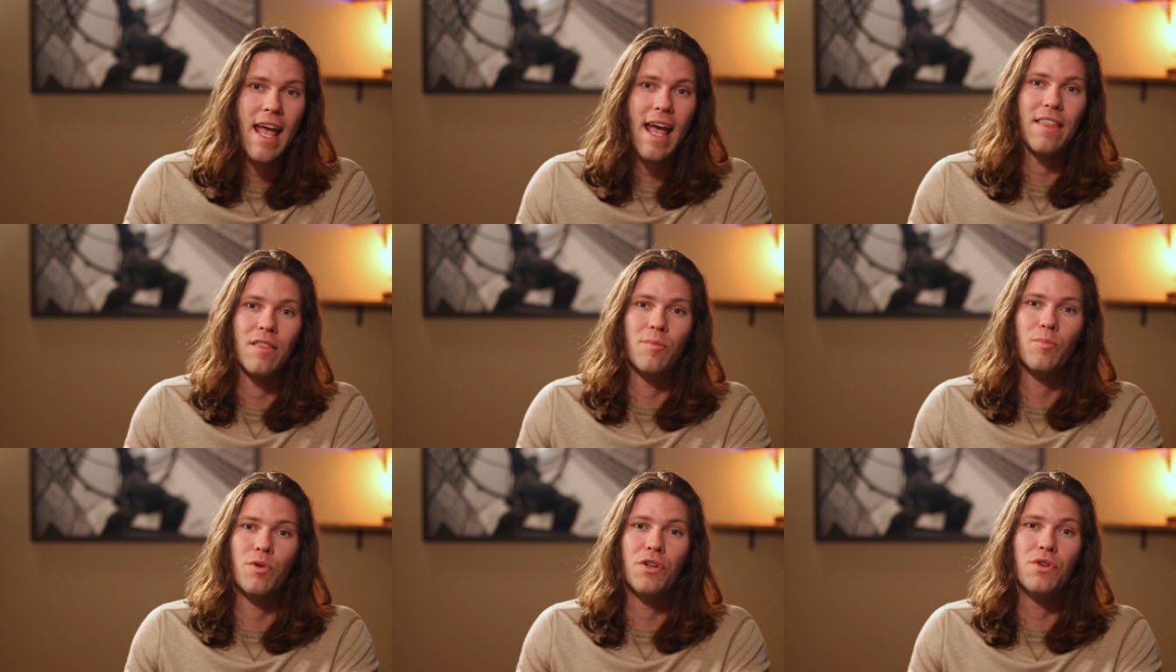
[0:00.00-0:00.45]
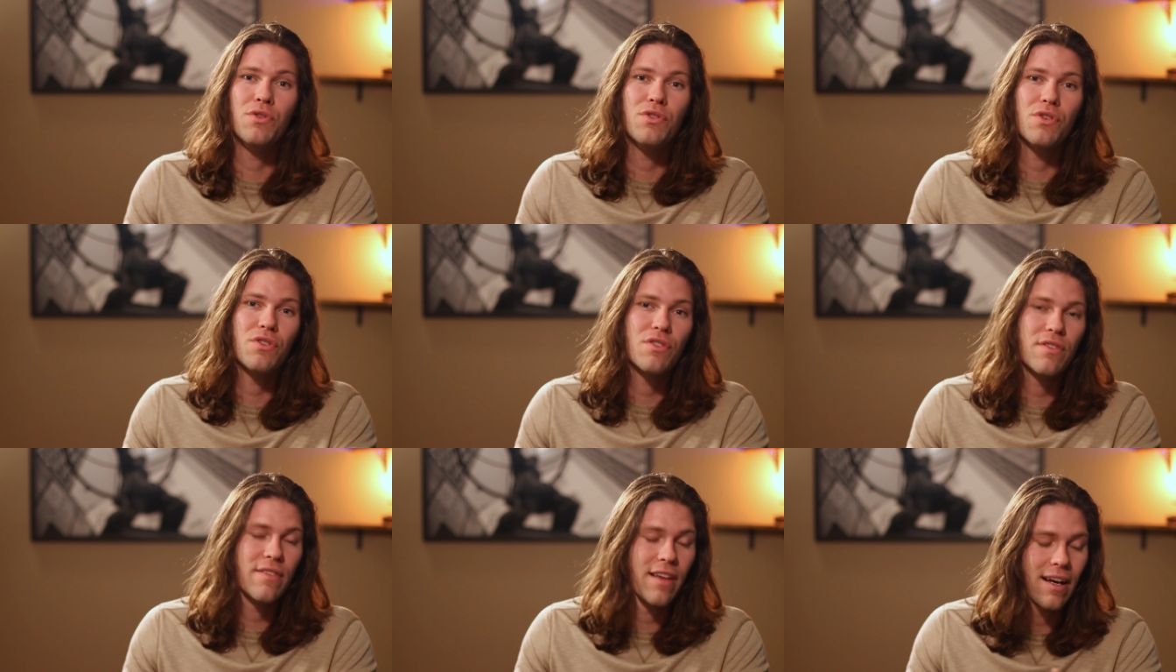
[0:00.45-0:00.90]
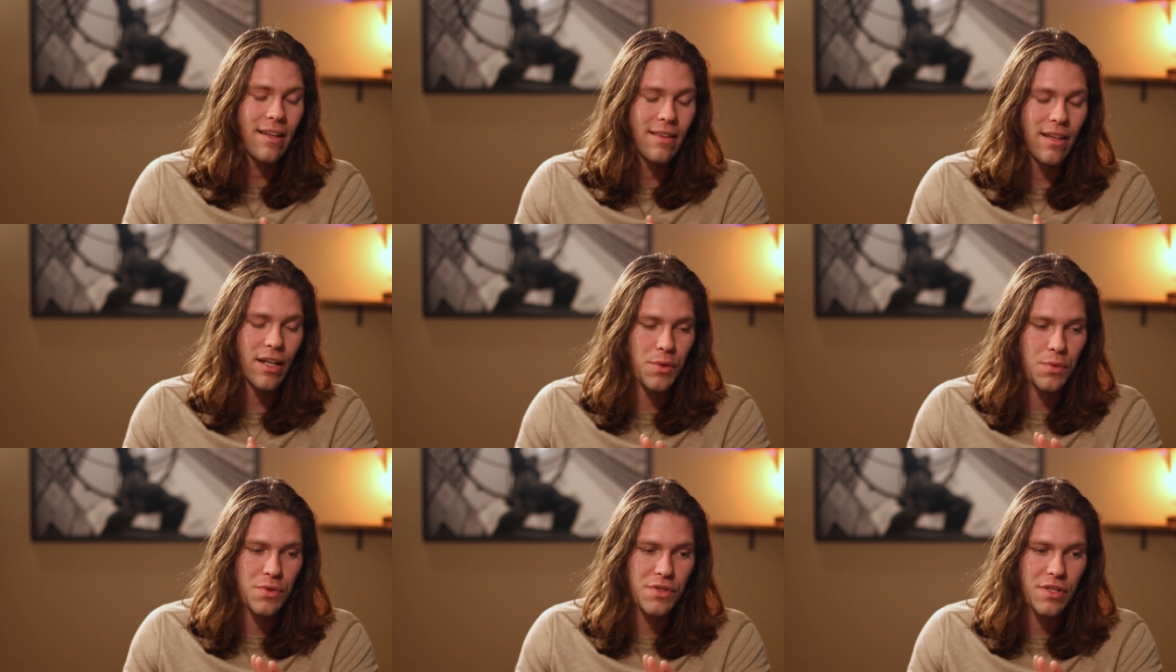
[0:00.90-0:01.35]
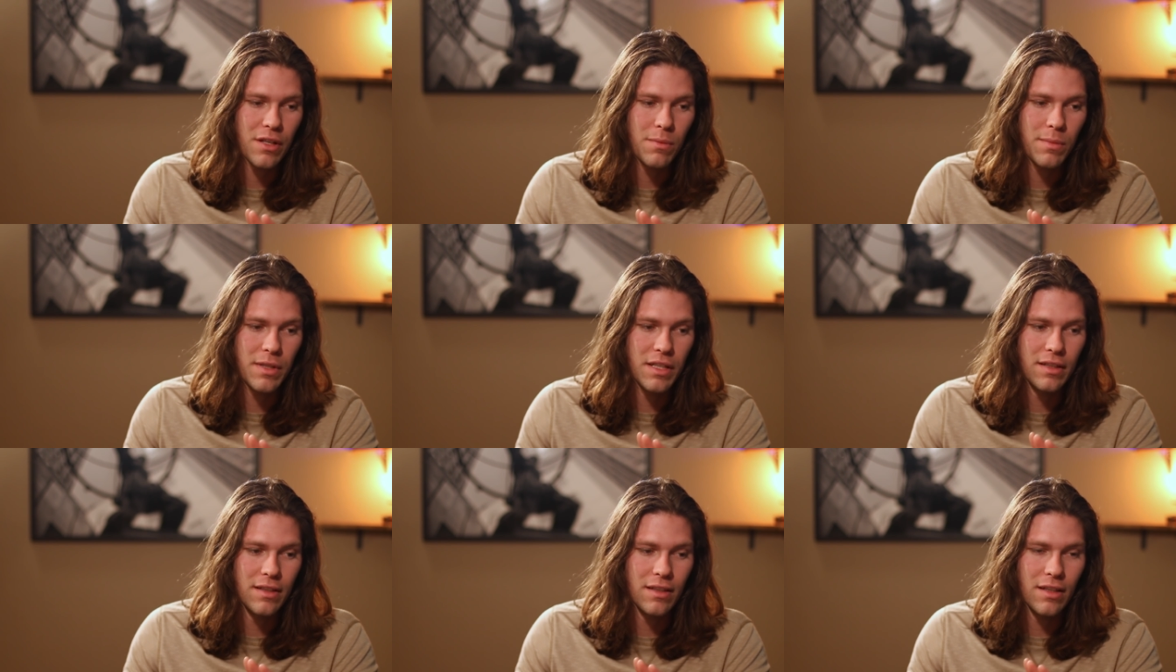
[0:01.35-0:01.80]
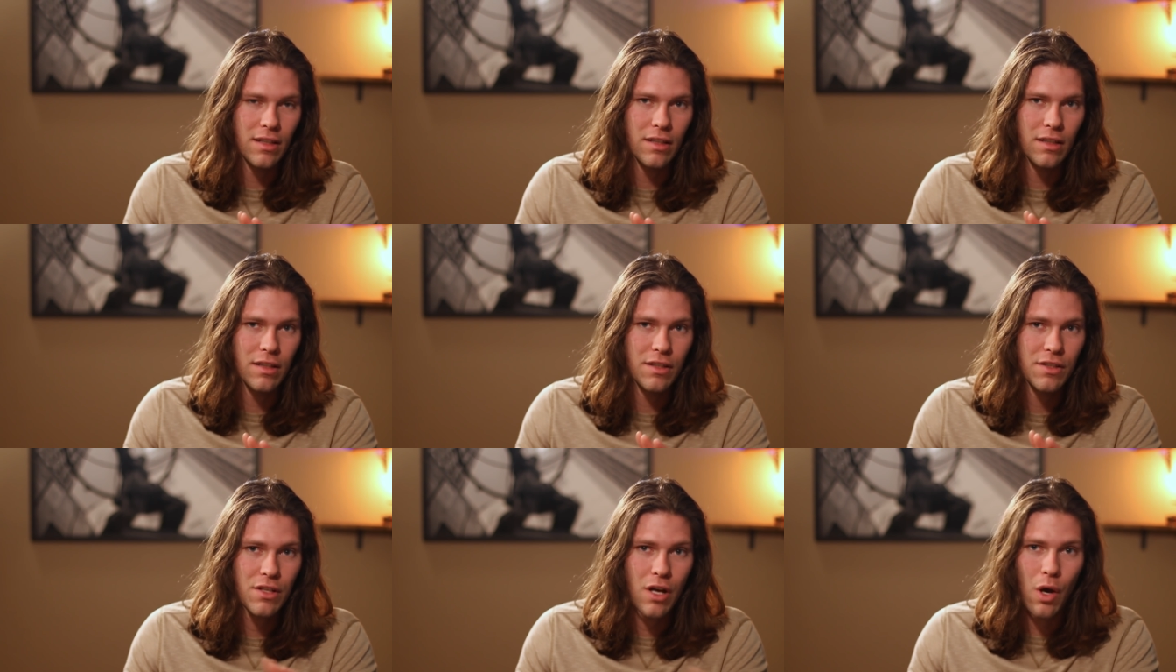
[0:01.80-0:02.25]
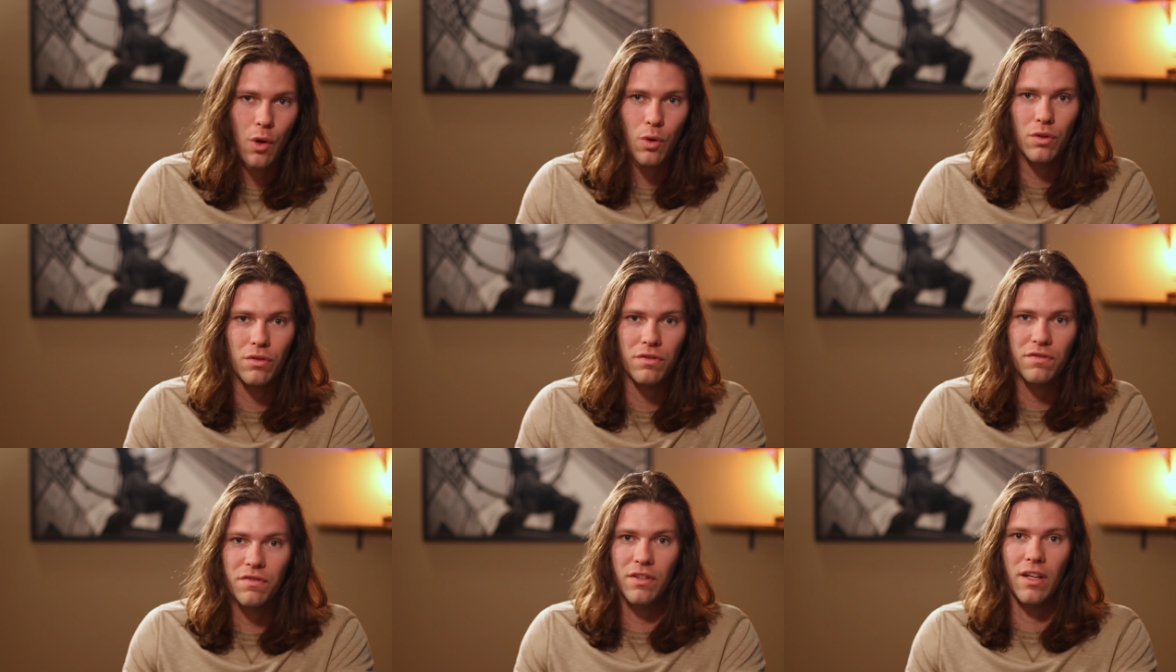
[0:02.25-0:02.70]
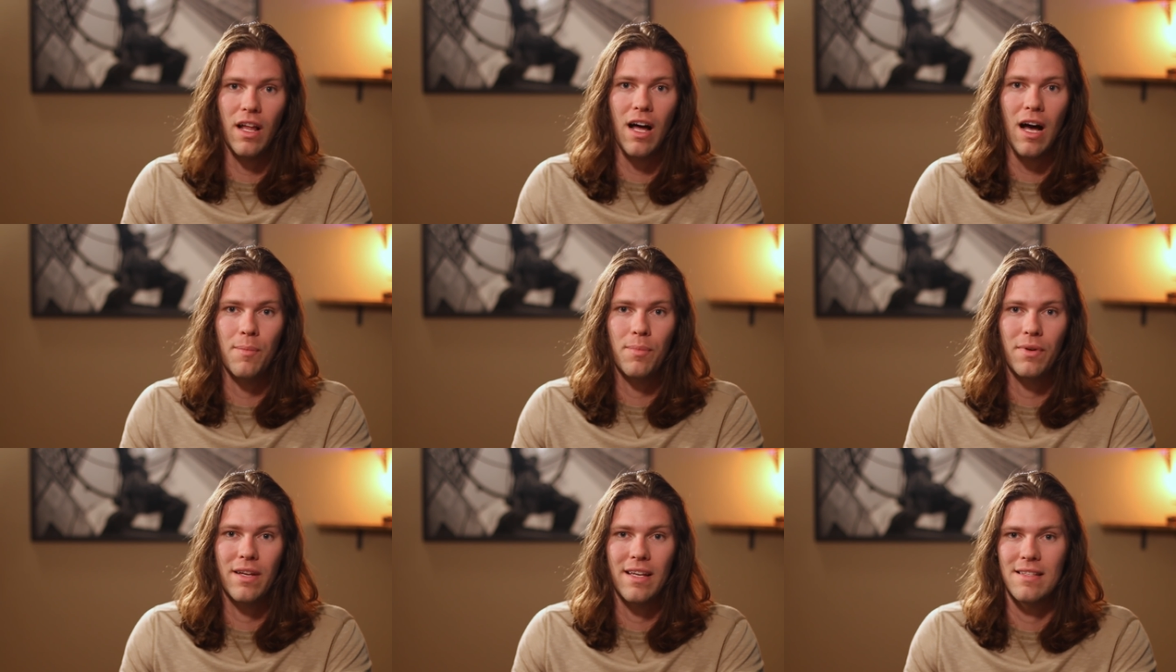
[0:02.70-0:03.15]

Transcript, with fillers: and the producers thought that it was going to be a total flop,